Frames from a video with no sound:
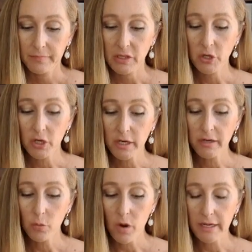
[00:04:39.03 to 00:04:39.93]
you're going
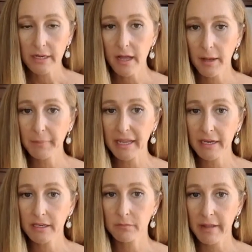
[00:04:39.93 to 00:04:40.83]
to want to come
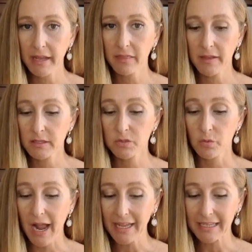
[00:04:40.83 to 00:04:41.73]
in and make things
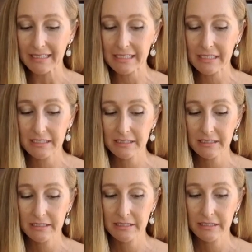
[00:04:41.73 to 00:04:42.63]
right.
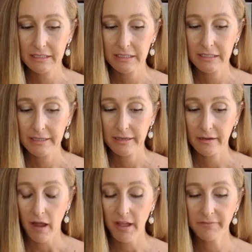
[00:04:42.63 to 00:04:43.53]

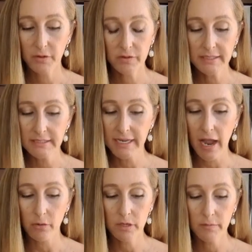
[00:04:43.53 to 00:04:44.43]
I feel this
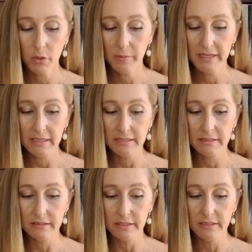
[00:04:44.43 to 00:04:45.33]
tower moment
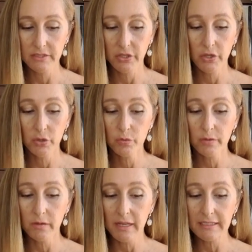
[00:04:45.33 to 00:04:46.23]
is is you
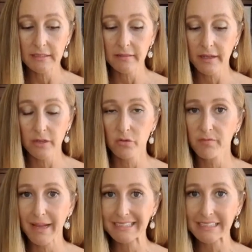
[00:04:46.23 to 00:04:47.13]
realizing that you've
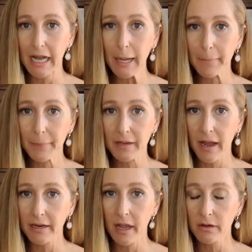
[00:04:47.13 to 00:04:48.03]
messed up.
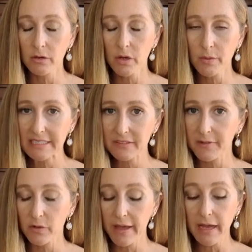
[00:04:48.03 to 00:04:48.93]
I, I don't always
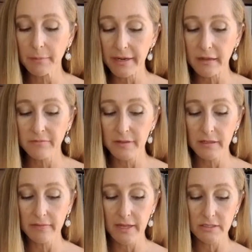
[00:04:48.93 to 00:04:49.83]
feel that, but I'm
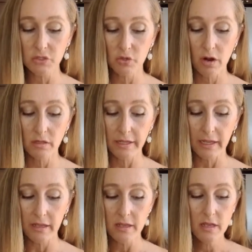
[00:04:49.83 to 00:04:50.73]
feeling that
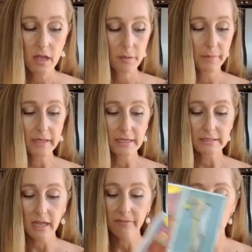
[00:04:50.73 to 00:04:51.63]
strongly because
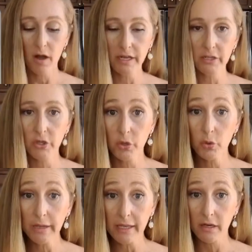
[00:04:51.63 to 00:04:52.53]
I've got
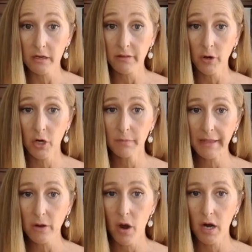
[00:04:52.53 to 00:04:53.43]
you here, the
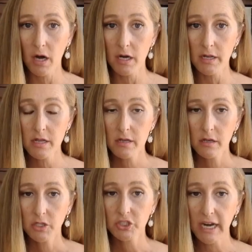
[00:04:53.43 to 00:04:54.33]
Hermit card,
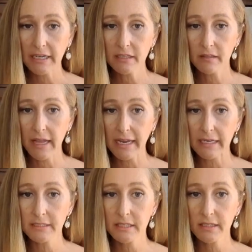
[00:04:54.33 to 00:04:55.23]
shining a light
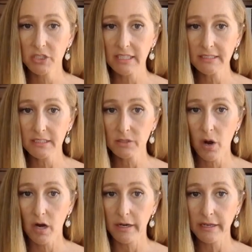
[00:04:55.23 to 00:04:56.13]
into the justice
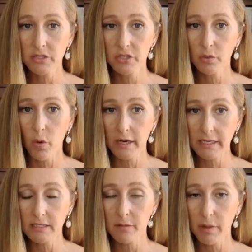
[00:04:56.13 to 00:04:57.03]
card, into
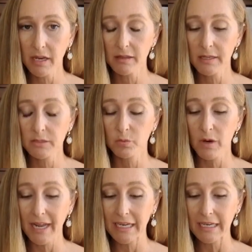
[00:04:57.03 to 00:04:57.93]
wanting to make things
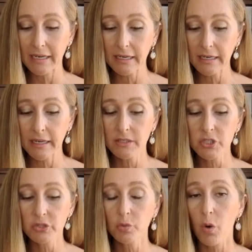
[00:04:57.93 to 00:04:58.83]
right, any
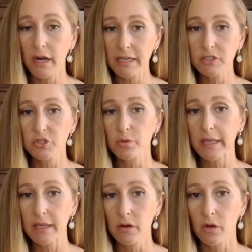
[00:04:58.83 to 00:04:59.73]
into wanting to
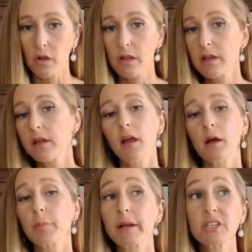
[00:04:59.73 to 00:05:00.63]
heal,
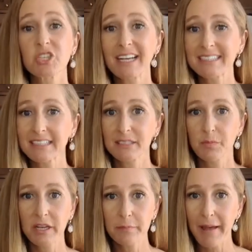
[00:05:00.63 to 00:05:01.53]
bring justice,
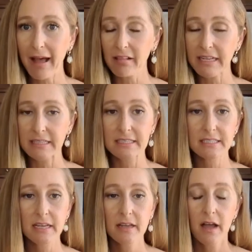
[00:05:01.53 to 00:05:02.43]
bring
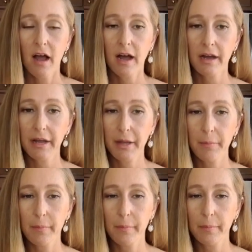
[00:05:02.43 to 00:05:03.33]
balance,
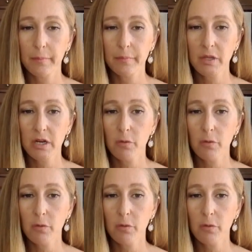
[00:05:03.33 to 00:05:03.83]
um, you know,